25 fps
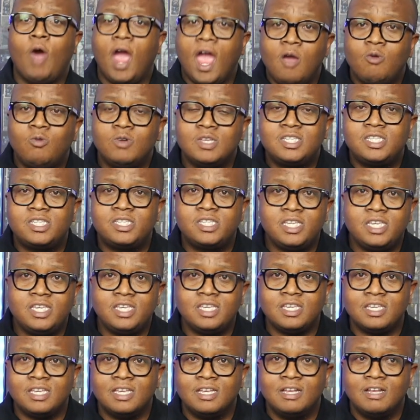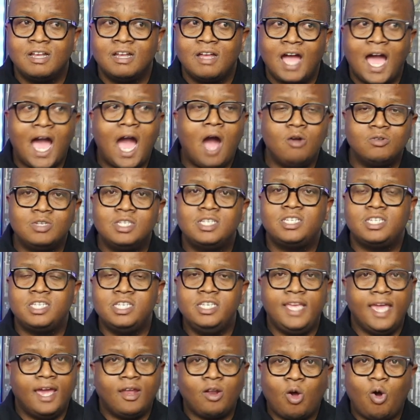where was she? How did
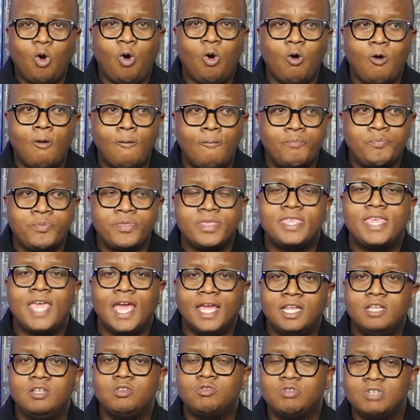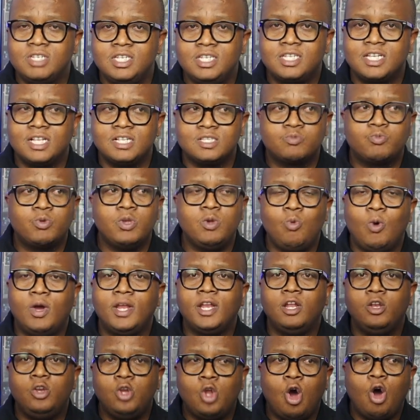she get home? Get into details. We
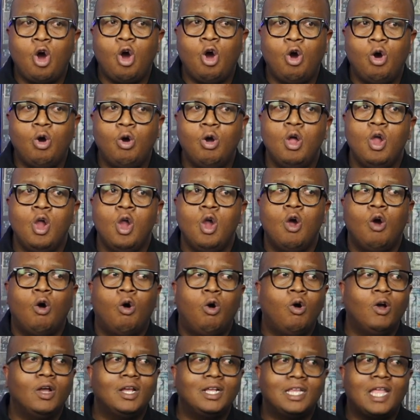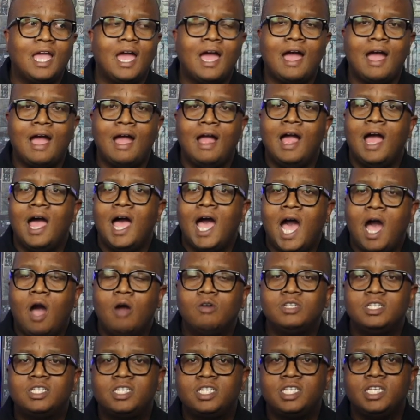want to know, Horina,
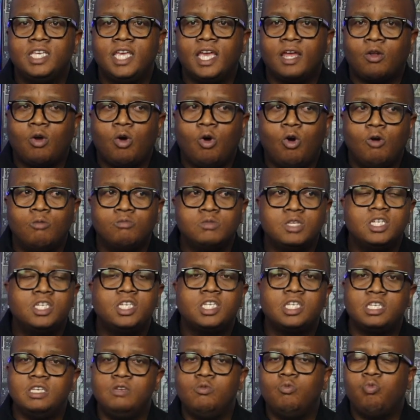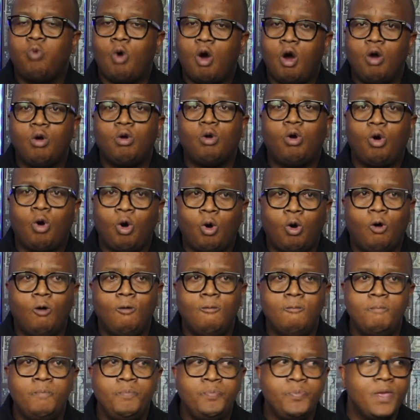how did she get home? Did she walk
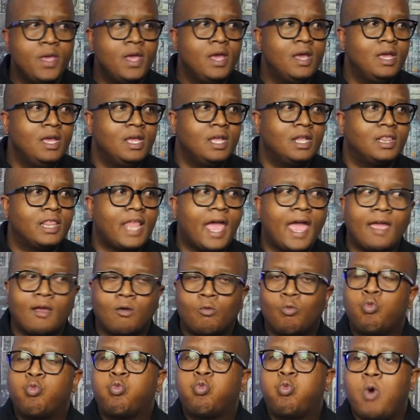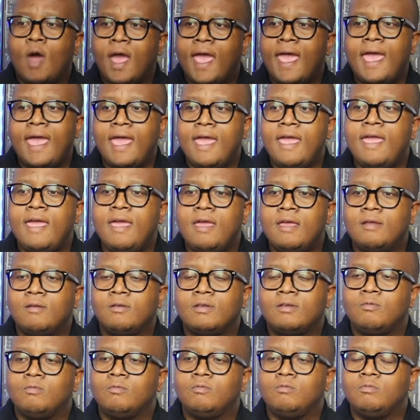home? Like, where,
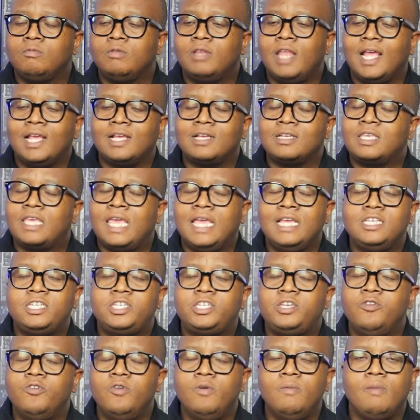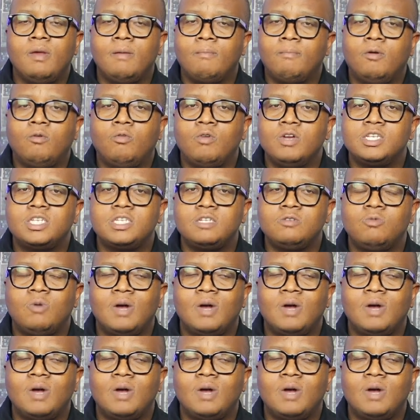like, can she remember where